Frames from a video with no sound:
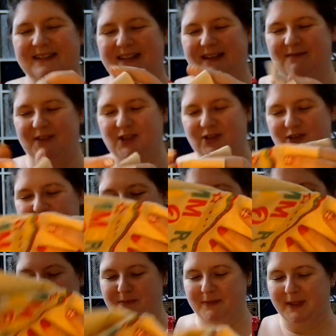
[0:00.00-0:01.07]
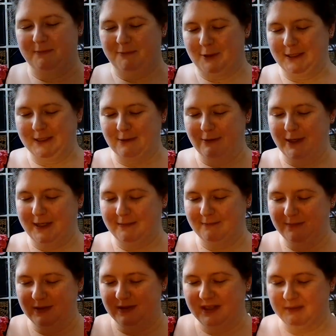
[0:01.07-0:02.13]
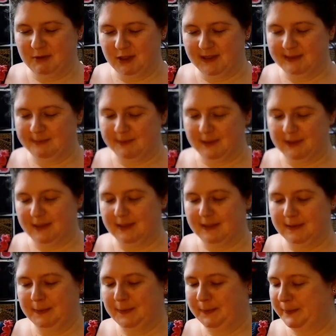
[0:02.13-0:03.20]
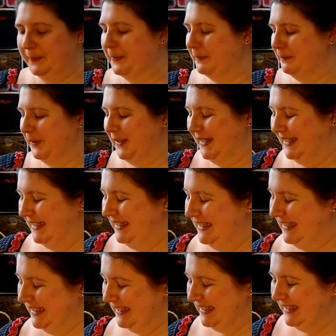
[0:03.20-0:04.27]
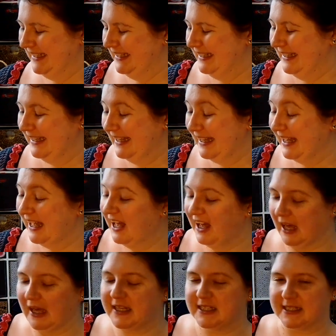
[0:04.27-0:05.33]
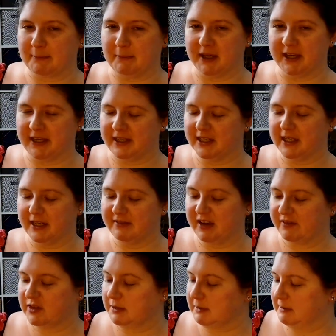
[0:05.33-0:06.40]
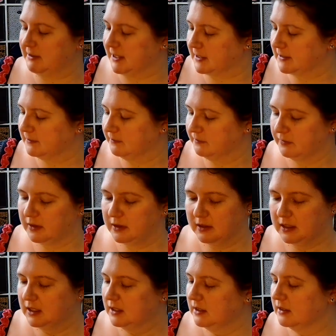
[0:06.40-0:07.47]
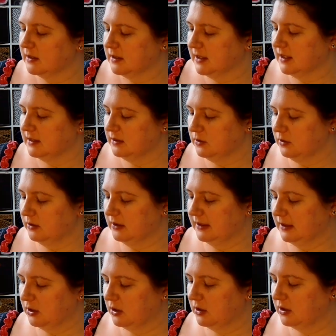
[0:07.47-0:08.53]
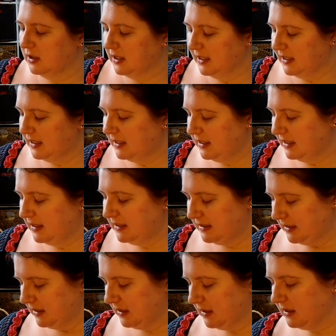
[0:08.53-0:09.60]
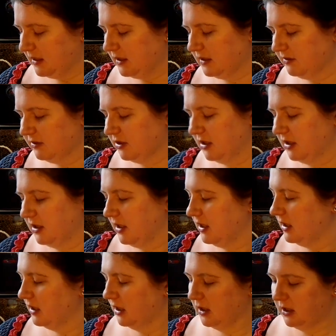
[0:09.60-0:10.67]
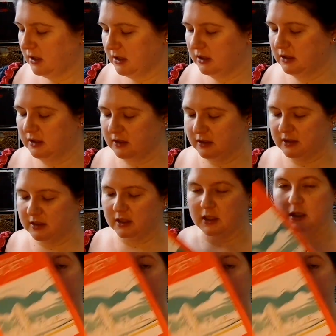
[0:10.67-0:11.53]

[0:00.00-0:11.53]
I'm sure some people disagree. I think my husband does. But I stand by it. You can never have too many bags. And that's all the little goodies. And I'll show you the yarn. So